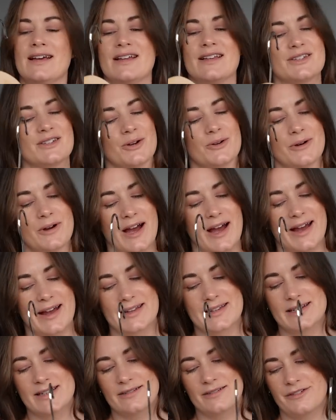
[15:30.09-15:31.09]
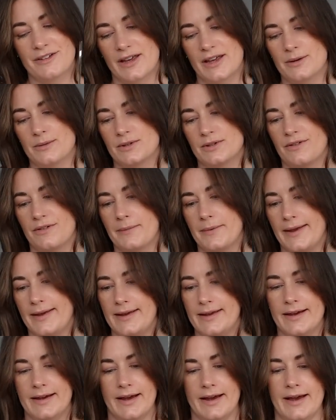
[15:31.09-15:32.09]
So I didn't think it was for
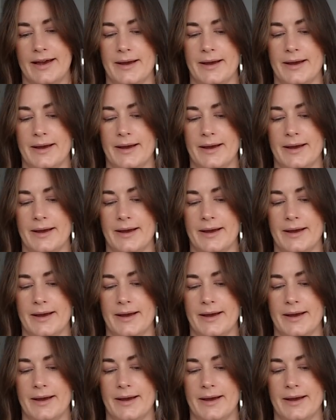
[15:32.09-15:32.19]
me,